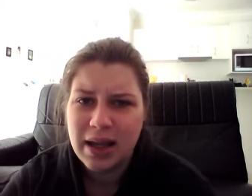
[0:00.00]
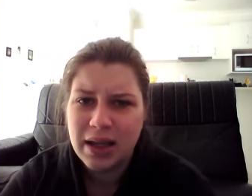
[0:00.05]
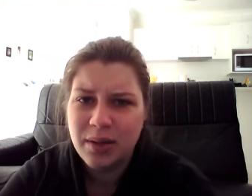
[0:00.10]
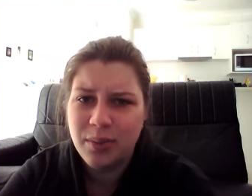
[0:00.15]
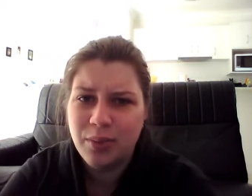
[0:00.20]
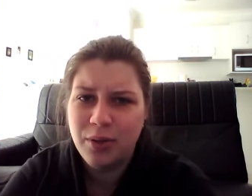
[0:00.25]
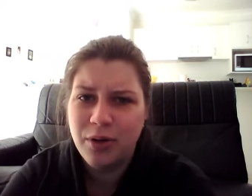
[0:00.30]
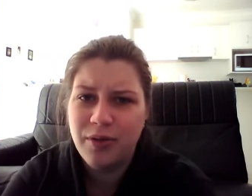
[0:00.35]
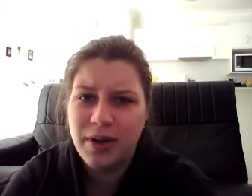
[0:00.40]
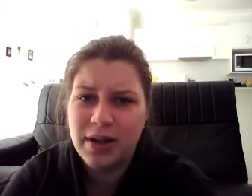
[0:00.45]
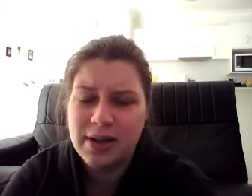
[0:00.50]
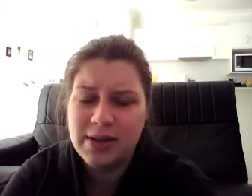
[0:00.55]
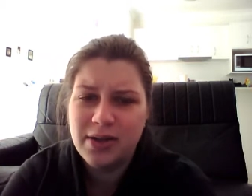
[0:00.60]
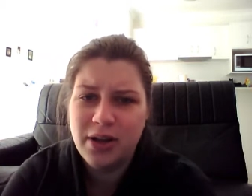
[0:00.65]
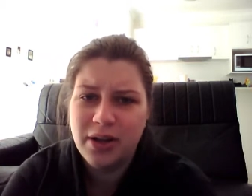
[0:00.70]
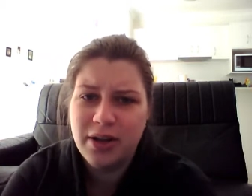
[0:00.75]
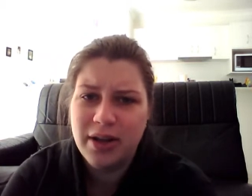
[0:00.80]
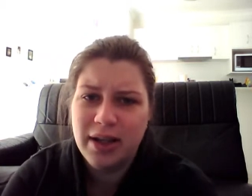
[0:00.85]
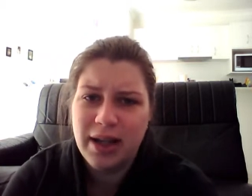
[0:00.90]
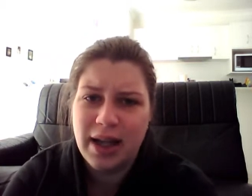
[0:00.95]
kind of prevent
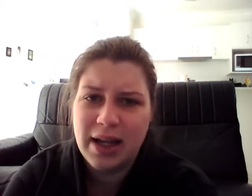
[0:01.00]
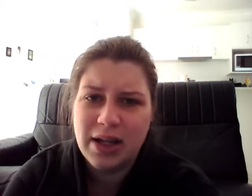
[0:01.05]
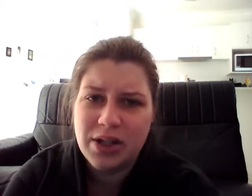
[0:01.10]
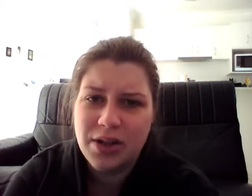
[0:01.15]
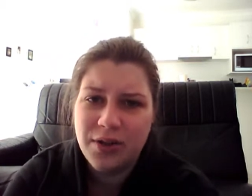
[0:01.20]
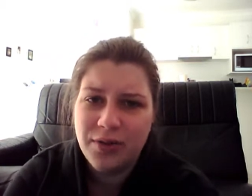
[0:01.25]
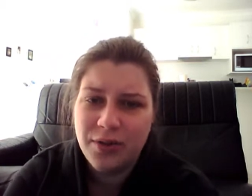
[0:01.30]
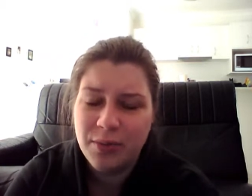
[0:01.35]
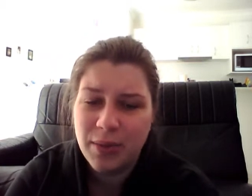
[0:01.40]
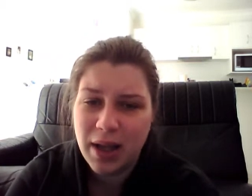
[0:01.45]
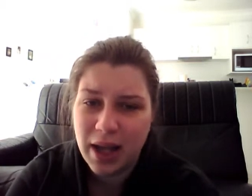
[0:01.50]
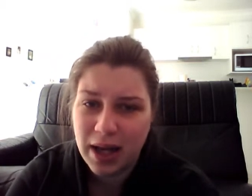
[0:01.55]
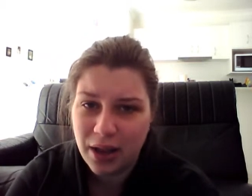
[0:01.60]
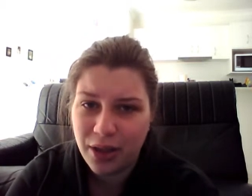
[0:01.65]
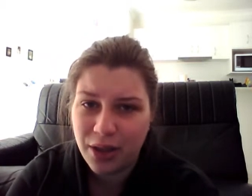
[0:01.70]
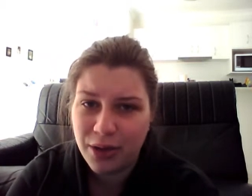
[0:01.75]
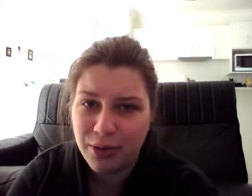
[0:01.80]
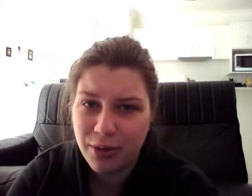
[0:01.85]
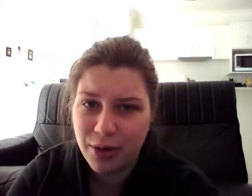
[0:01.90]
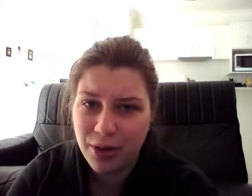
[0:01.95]
circulation from
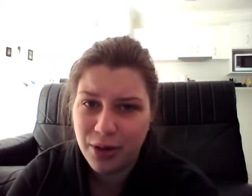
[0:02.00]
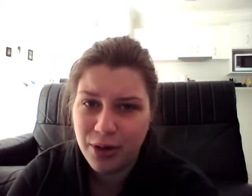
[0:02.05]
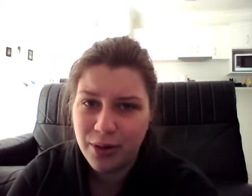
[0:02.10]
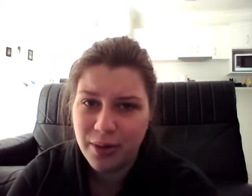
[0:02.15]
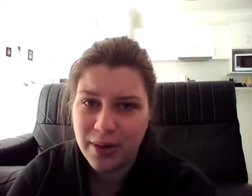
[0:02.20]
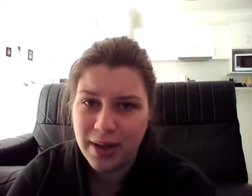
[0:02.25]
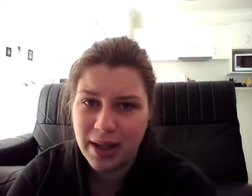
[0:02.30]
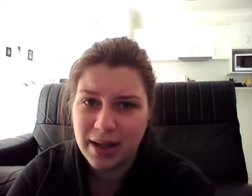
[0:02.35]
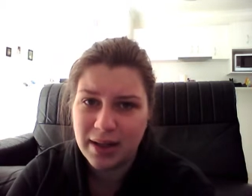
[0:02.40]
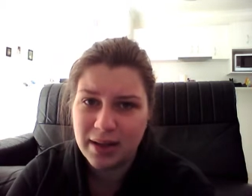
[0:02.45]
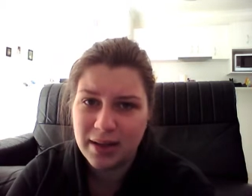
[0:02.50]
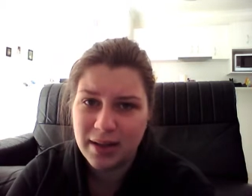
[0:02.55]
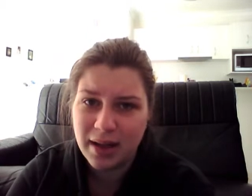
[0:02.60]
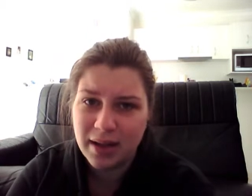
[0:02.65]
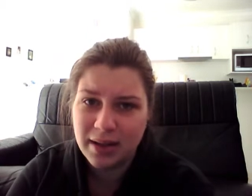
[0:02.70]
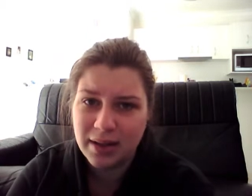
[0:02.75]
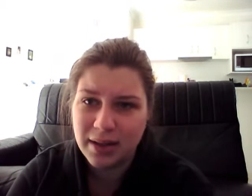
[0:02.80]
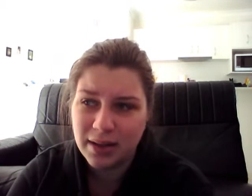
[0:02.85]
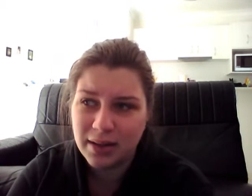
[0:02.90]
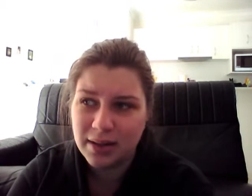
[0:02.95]
getting through, and they
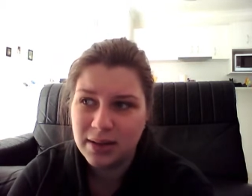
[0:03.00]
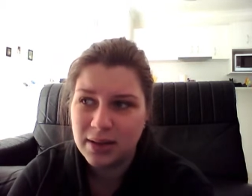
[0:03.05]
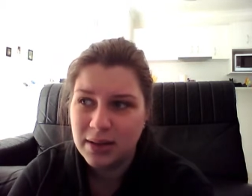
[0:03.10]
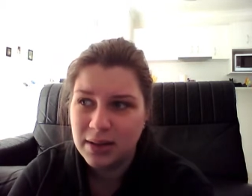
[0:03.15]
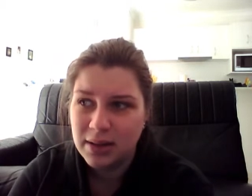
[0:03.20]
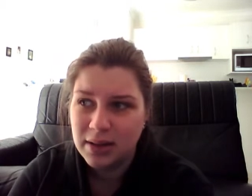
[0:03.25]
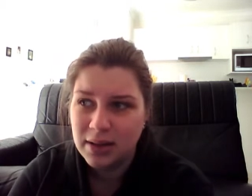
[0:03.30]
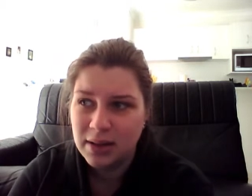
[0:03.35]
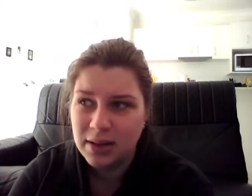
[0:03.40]
kind of